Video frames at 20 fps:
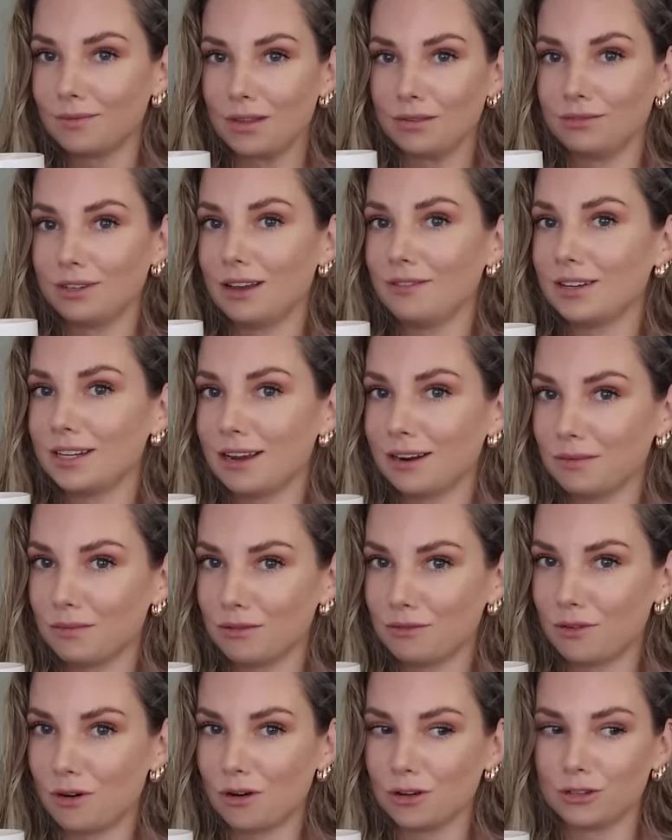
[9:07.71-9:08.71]
I've never done it
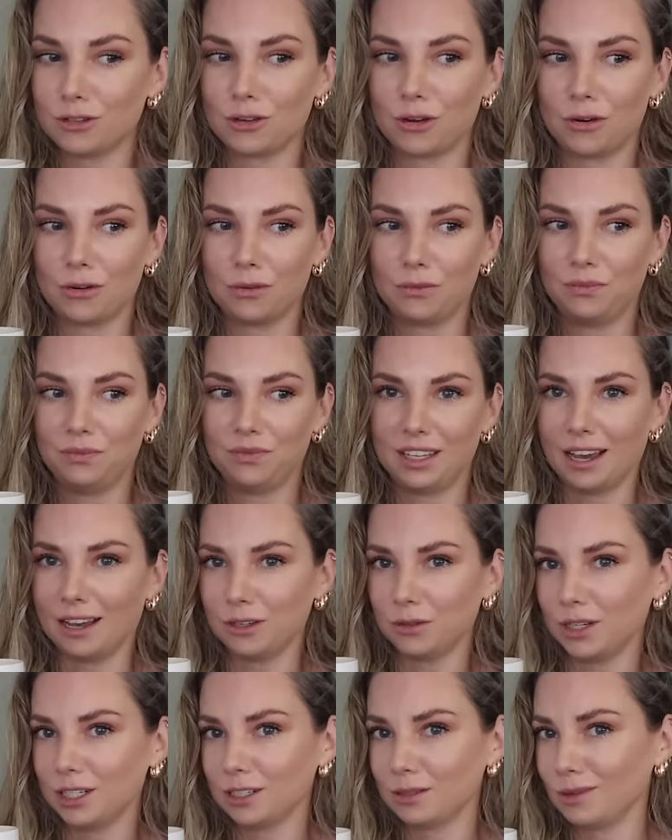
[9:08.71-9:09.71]
before. So yeah,
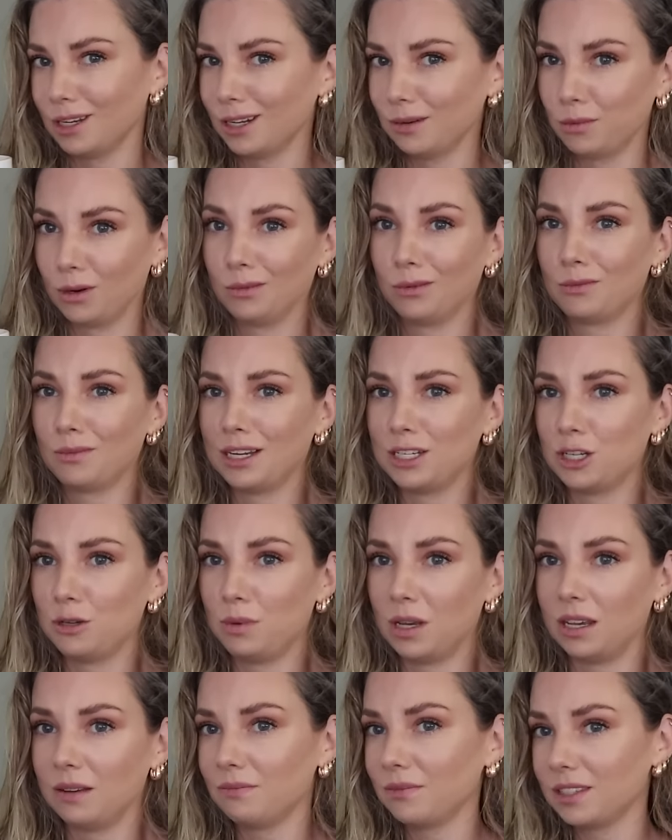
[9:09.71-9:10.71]
do I just make an appointment with my
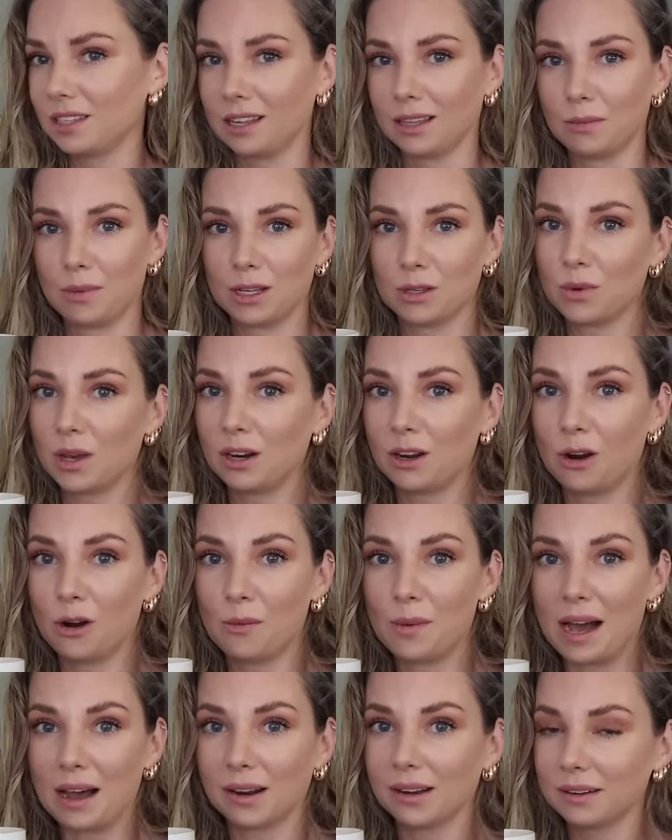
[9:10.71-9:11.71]
GP? Is that the best way to go
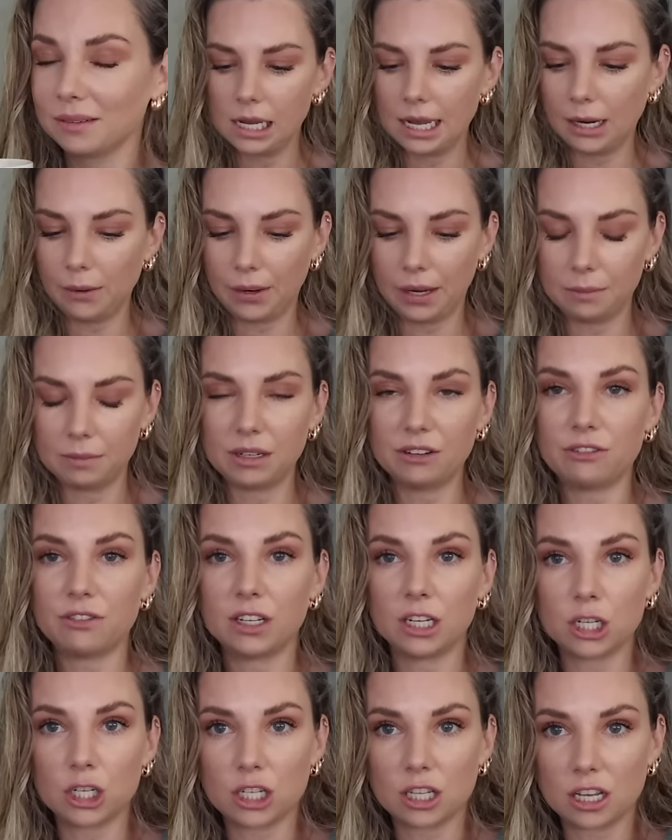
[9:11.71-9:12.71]
about it? Anyway, I'm gonna
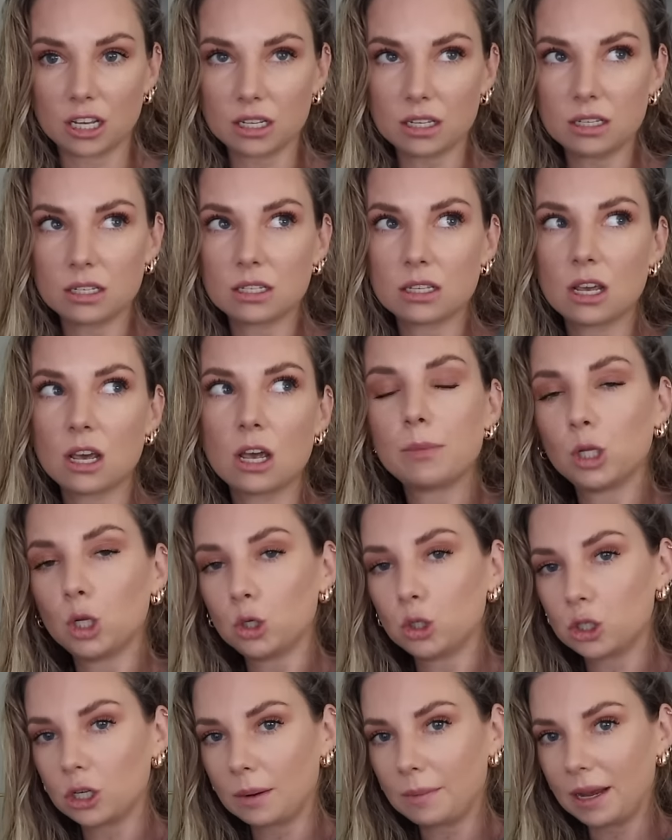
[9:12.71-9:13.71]
finish this,
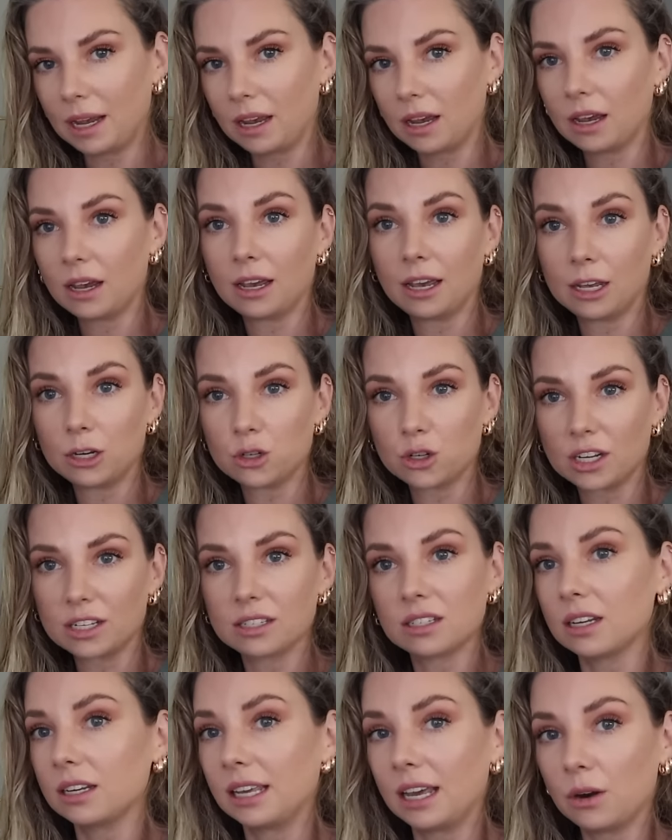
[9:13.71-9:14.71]
blow dry my hair, get
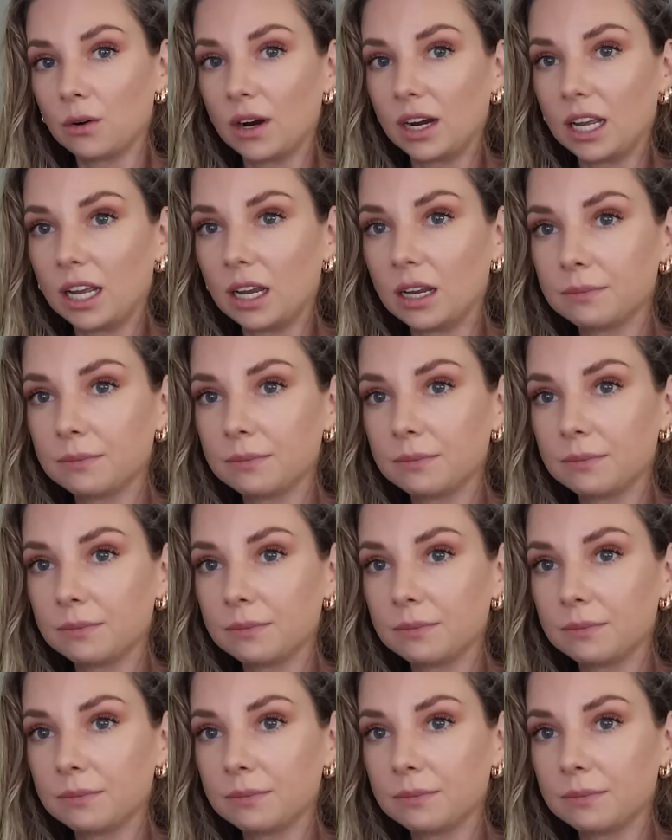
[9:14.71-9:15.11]
dressed, and get ready.